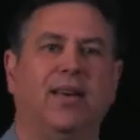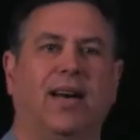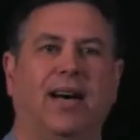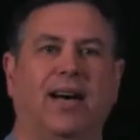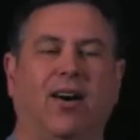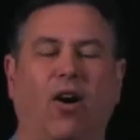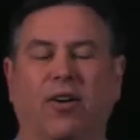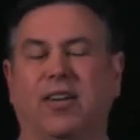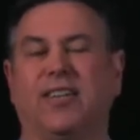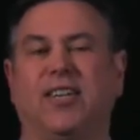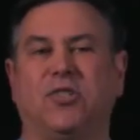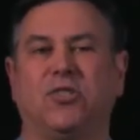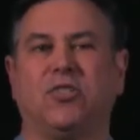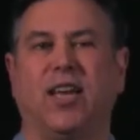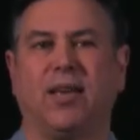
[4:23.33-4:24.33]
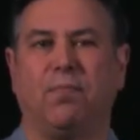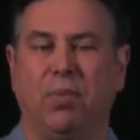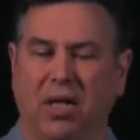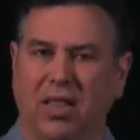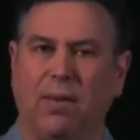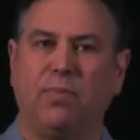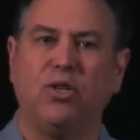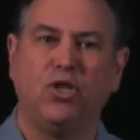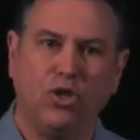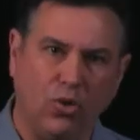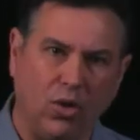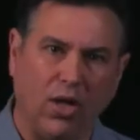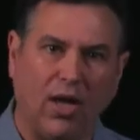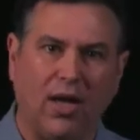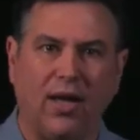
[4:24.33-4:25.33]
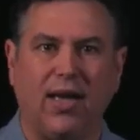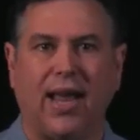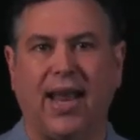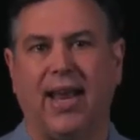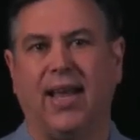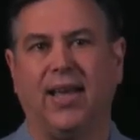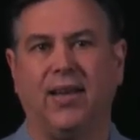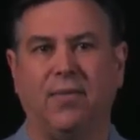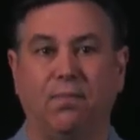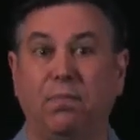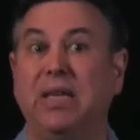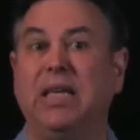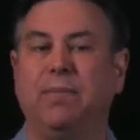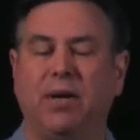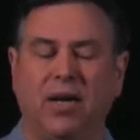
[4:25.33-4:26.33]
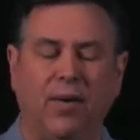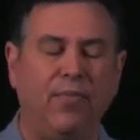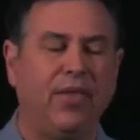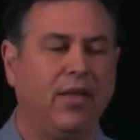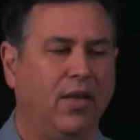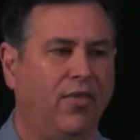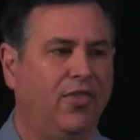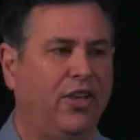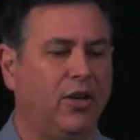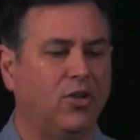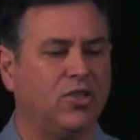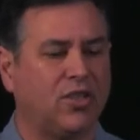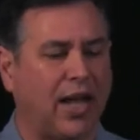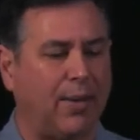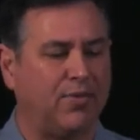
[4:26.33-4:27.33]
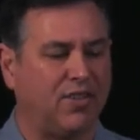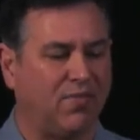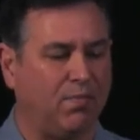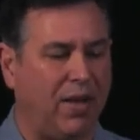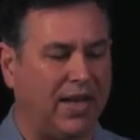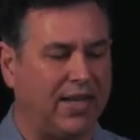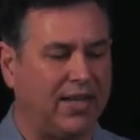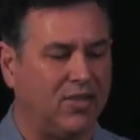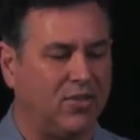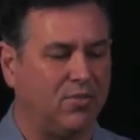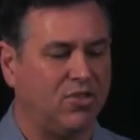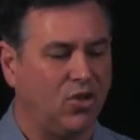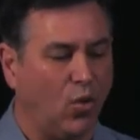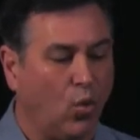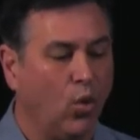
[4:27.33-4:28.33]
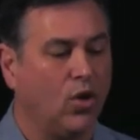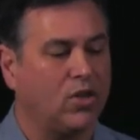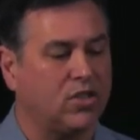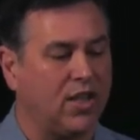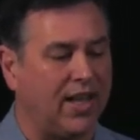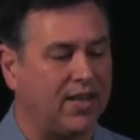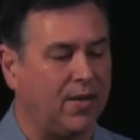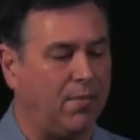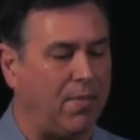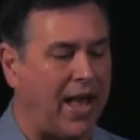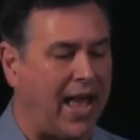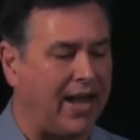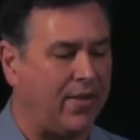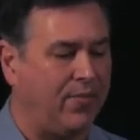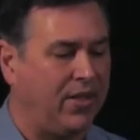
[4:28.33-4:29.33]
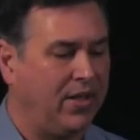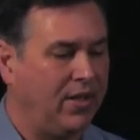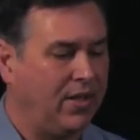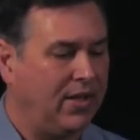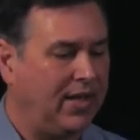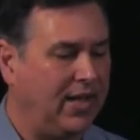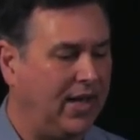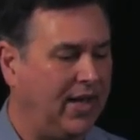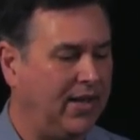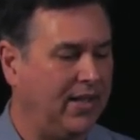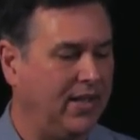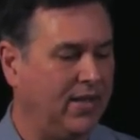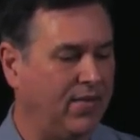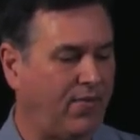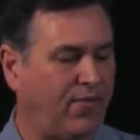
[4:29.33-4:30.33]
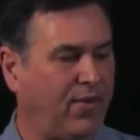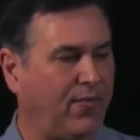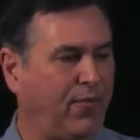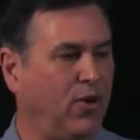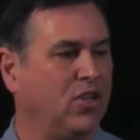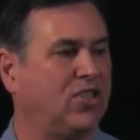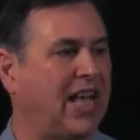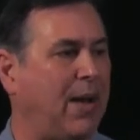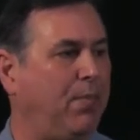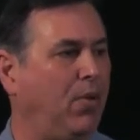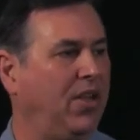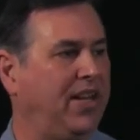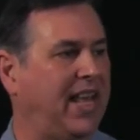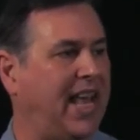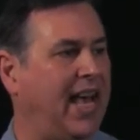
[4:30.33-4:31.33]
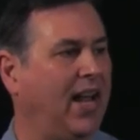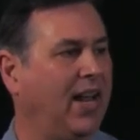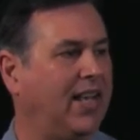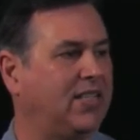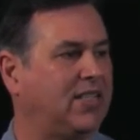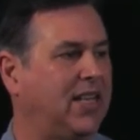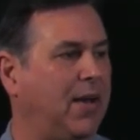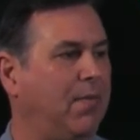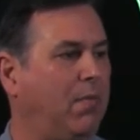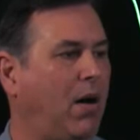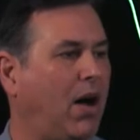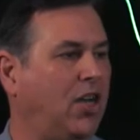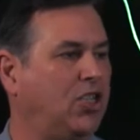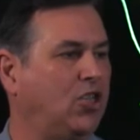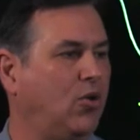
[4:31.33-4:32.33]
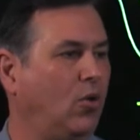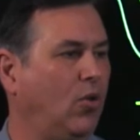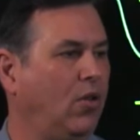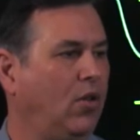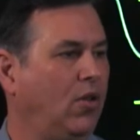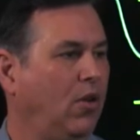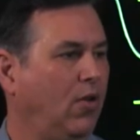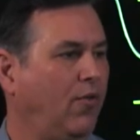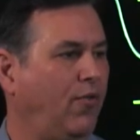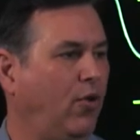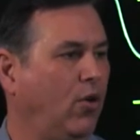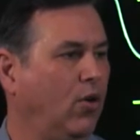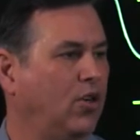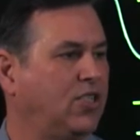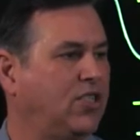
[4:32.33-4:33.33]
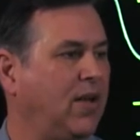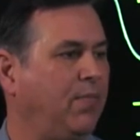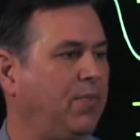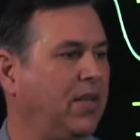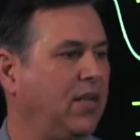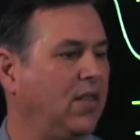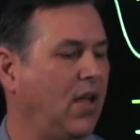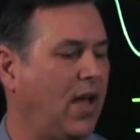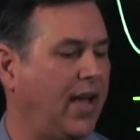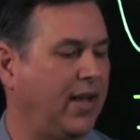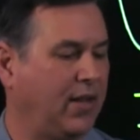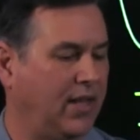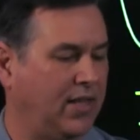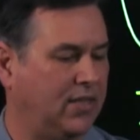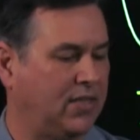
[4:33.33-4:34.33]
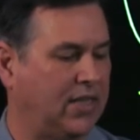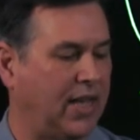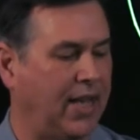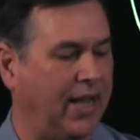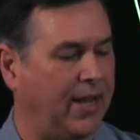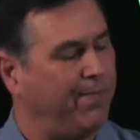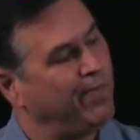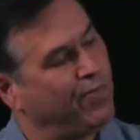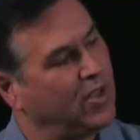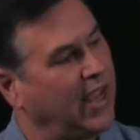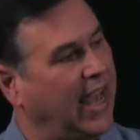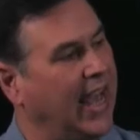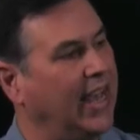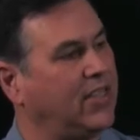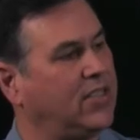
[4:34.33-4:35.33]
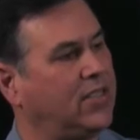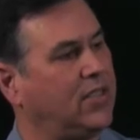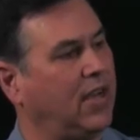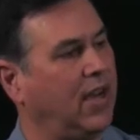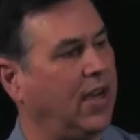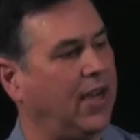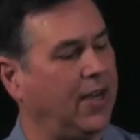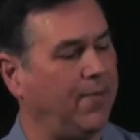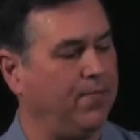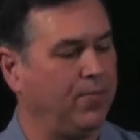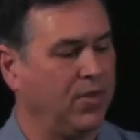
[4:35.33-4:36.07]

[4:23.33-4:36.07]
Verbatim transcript: uh, architectures like Bell-LaPadula and BIBA, those types of mechanisms. It works like a Mac. Uh, for example, in an LSM module for something like, let's say, S, uh,